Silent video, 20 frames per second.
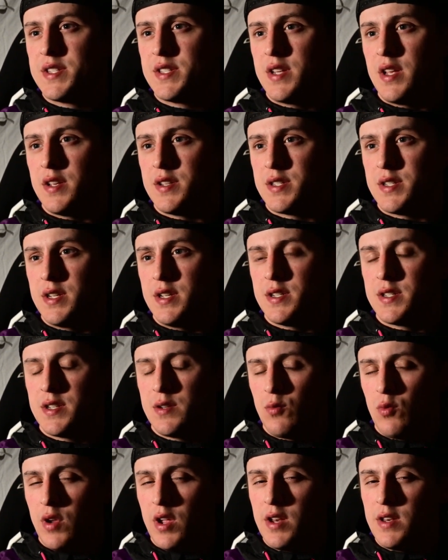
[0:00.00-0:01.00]

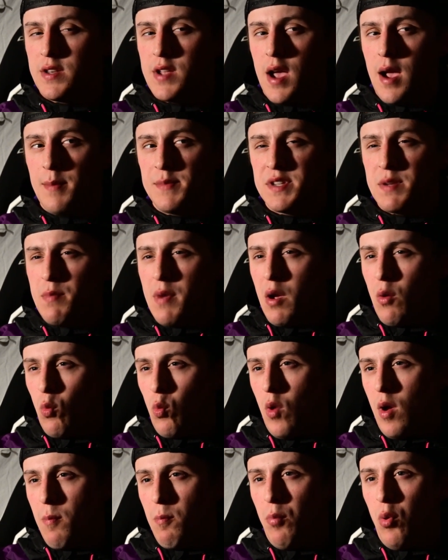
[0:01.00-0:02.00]
Celsius. We're going to times it by
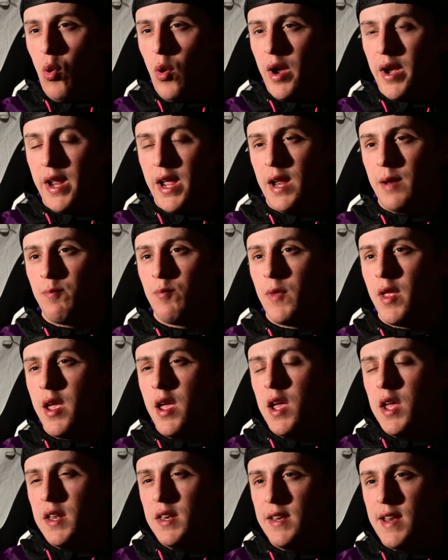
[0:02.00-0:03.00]
1.8.
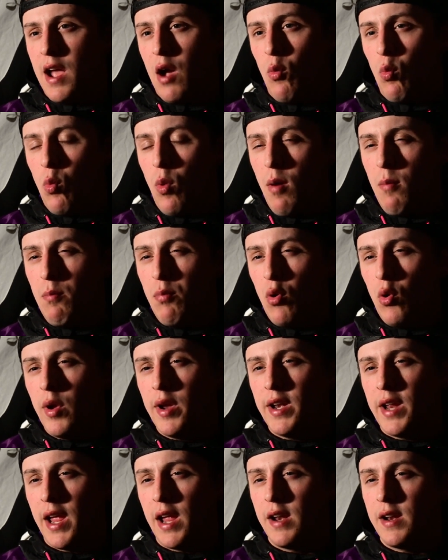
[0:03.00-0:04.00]
Now
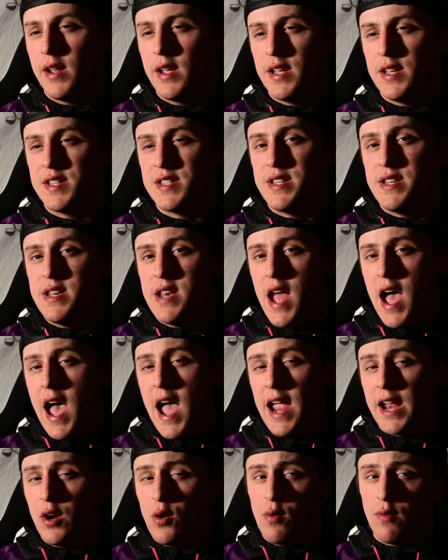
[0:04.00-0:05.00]
1.8 is
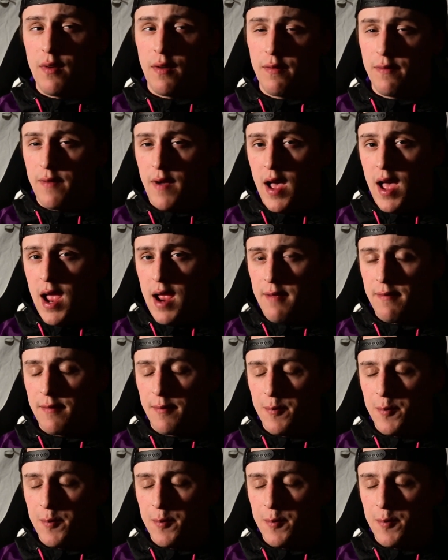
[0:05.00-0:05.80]
9 over 5.